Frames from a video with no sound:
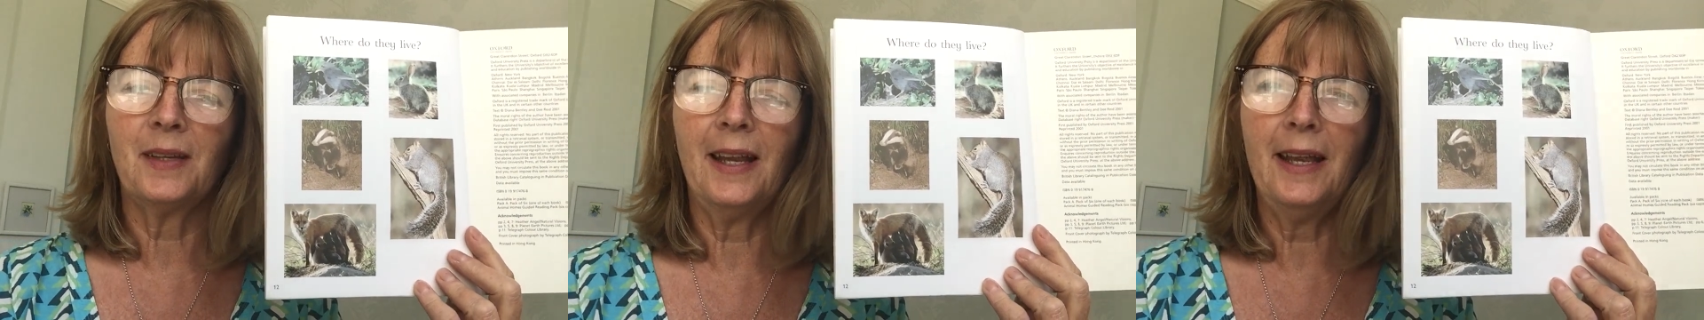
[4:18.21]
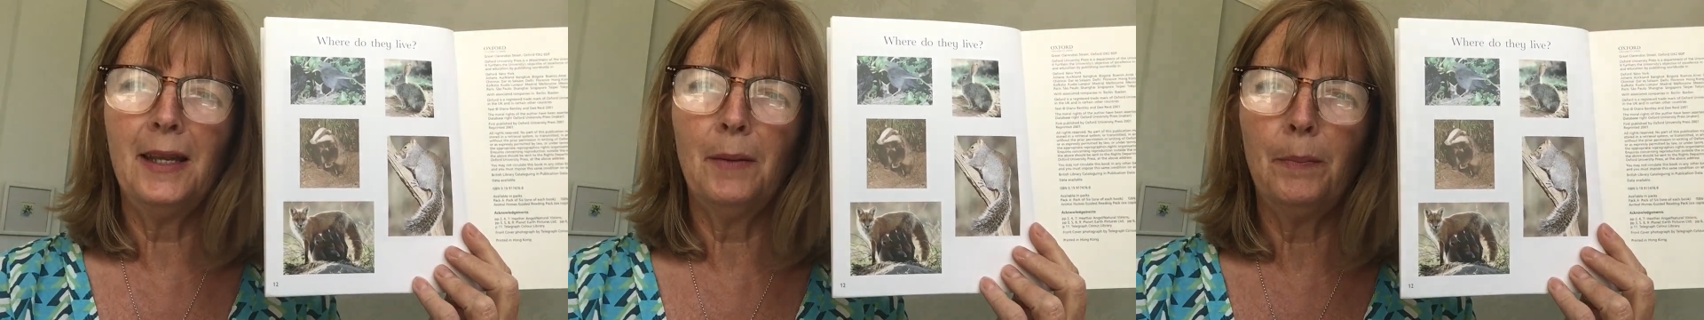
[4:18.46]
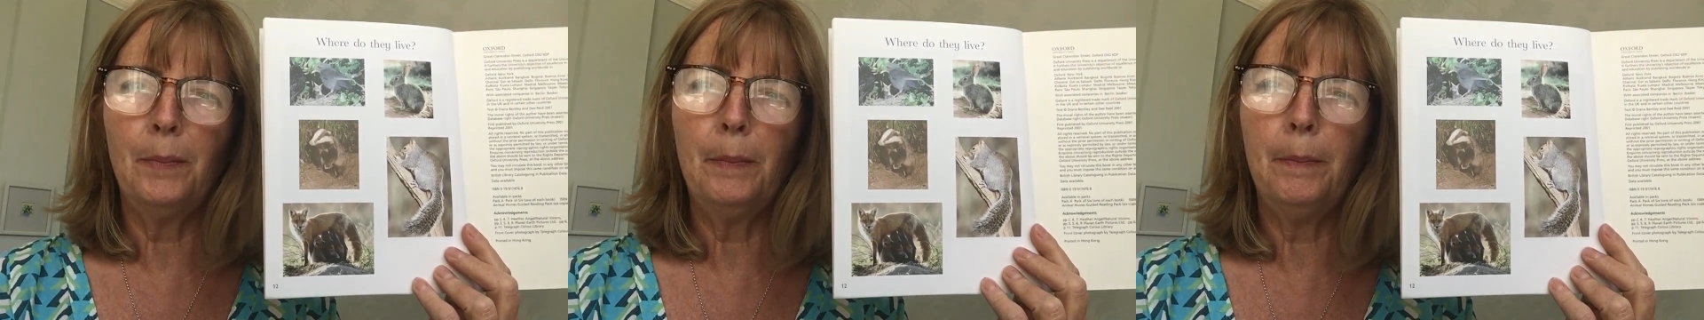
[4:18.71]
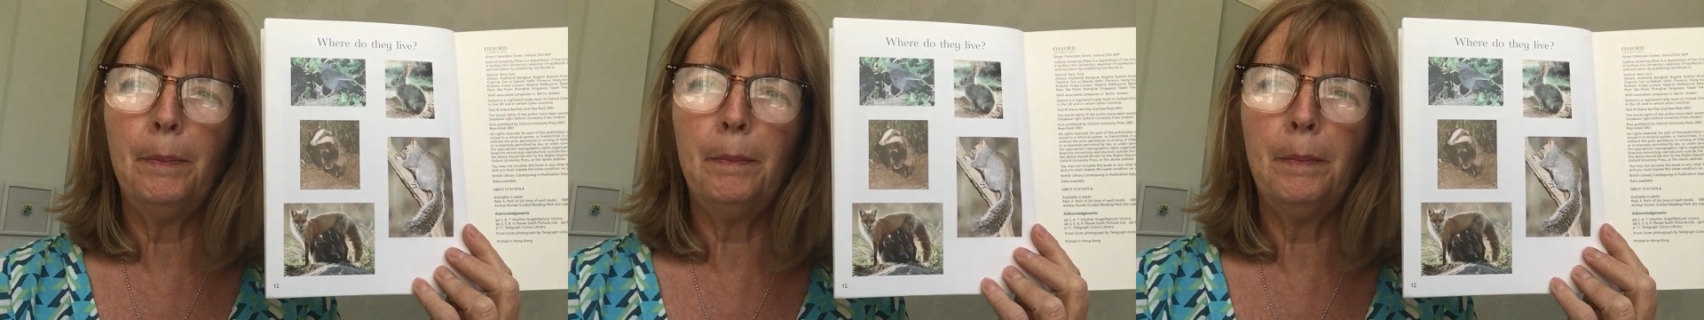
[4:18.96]
In
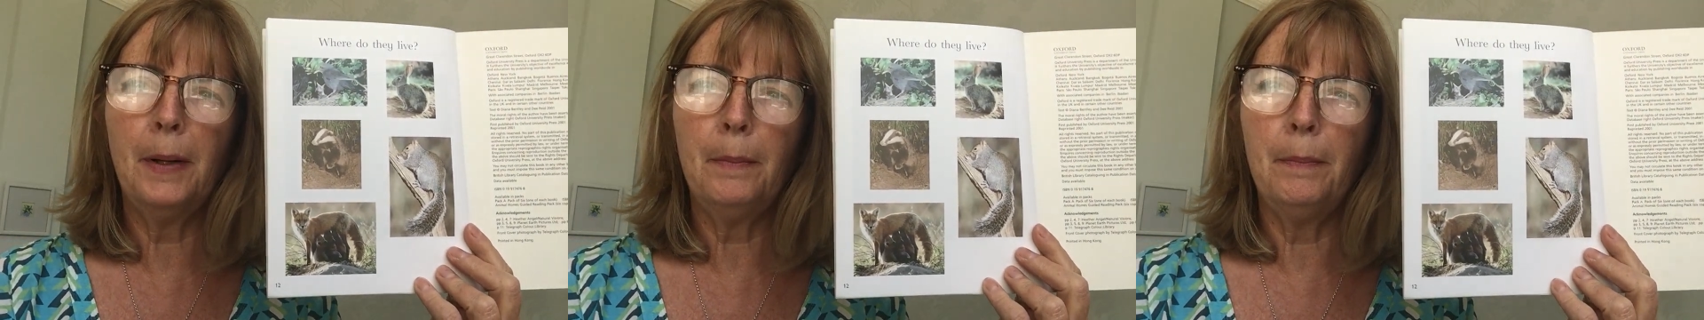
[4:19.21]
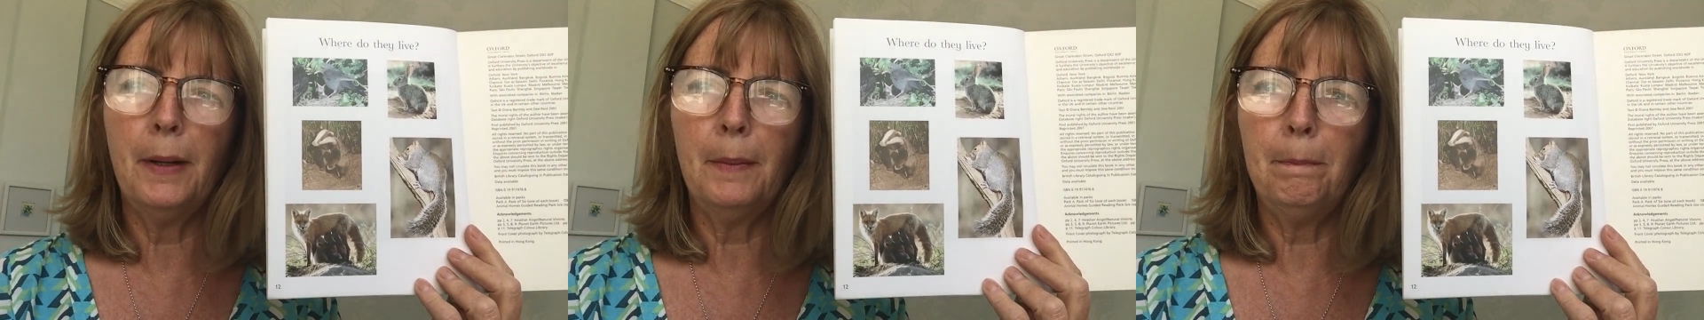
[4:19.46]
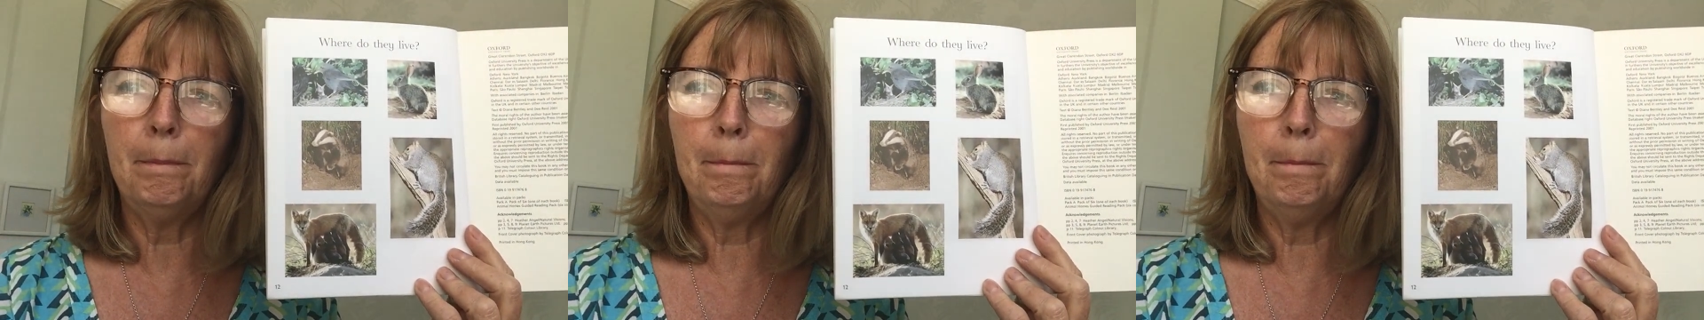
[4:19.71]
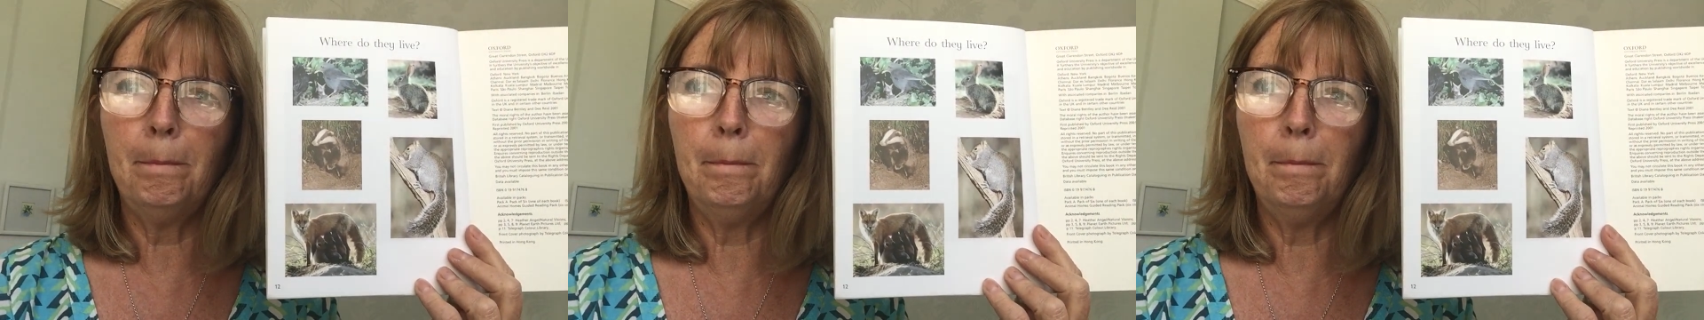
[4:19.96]
a
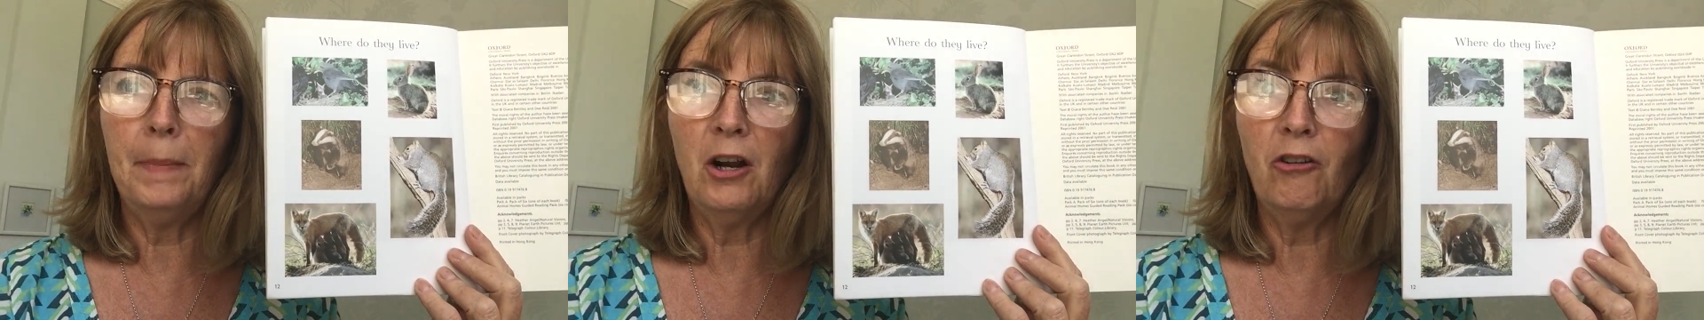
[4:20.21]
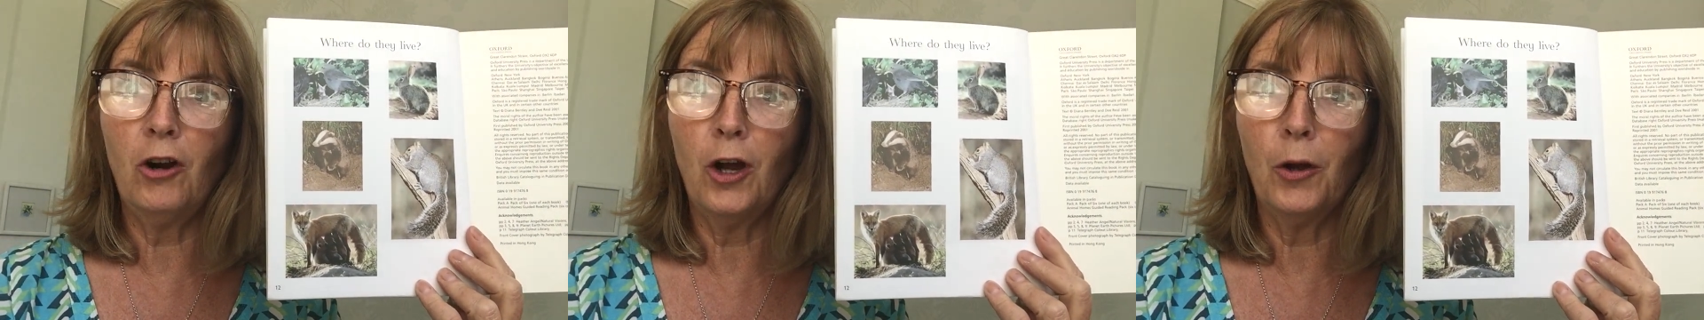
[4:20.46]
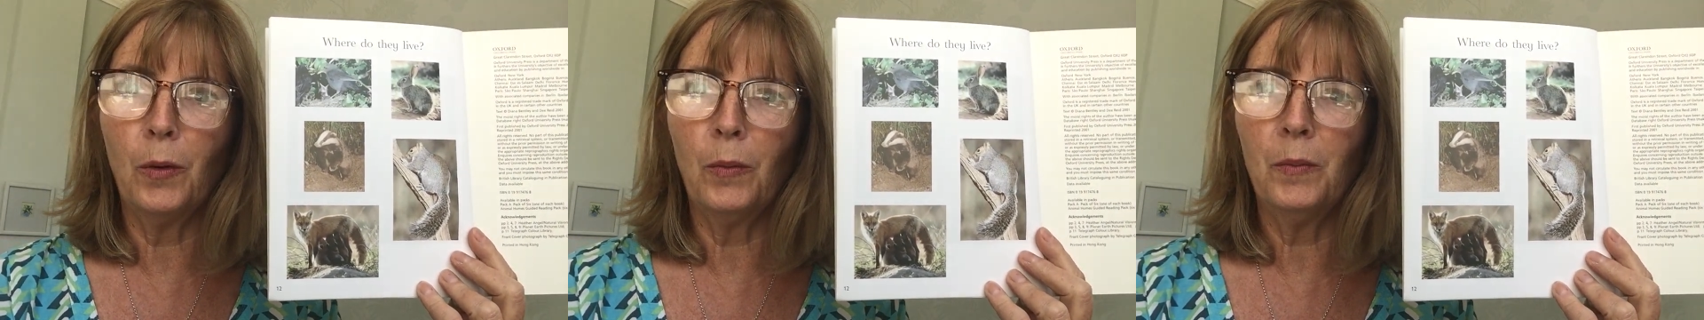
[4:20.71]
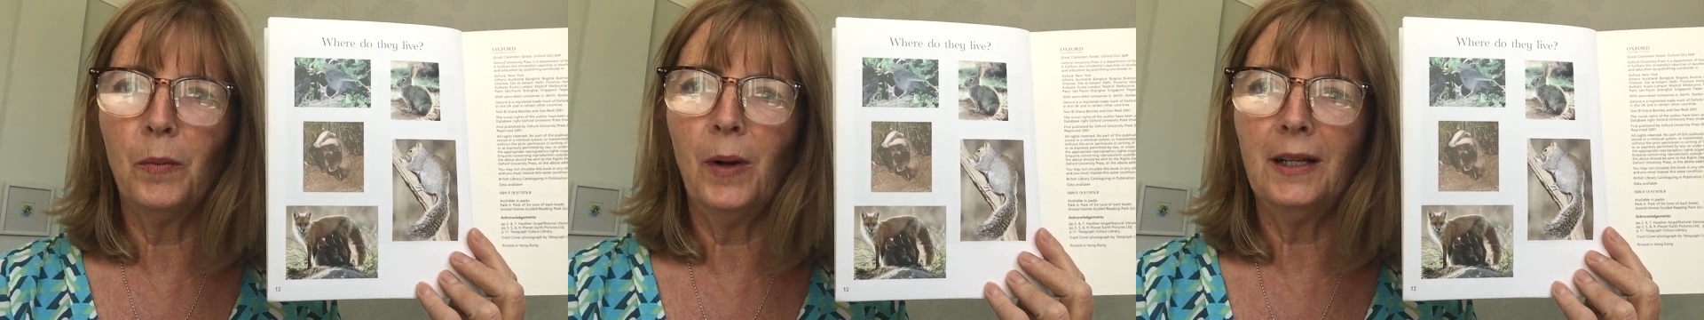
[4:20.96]
burrow.
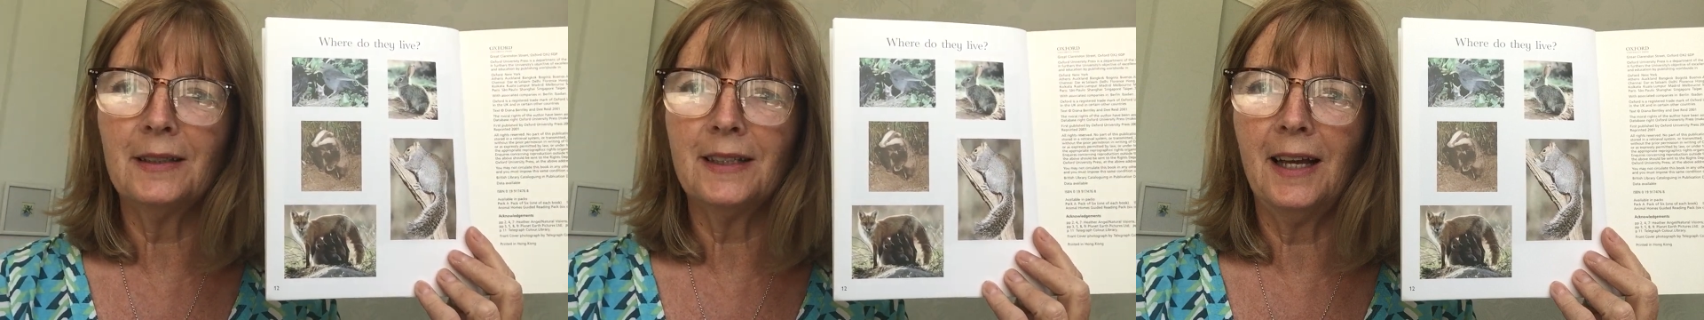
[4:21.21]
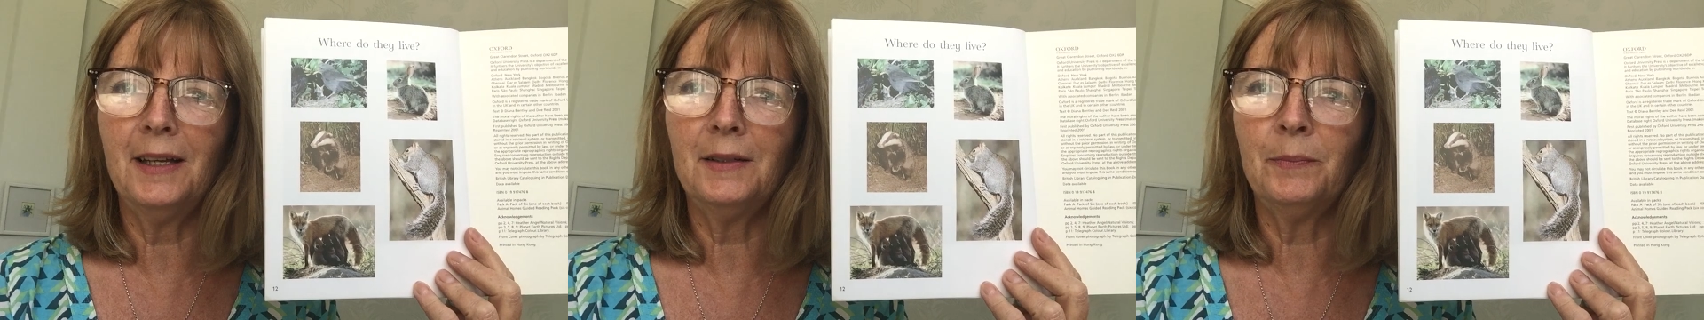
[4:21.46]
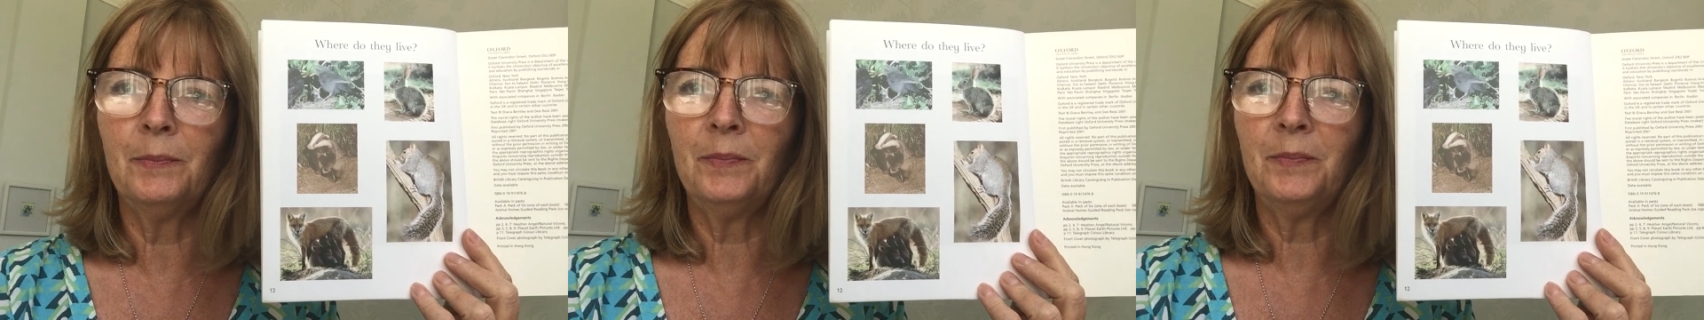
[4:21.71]
Well done.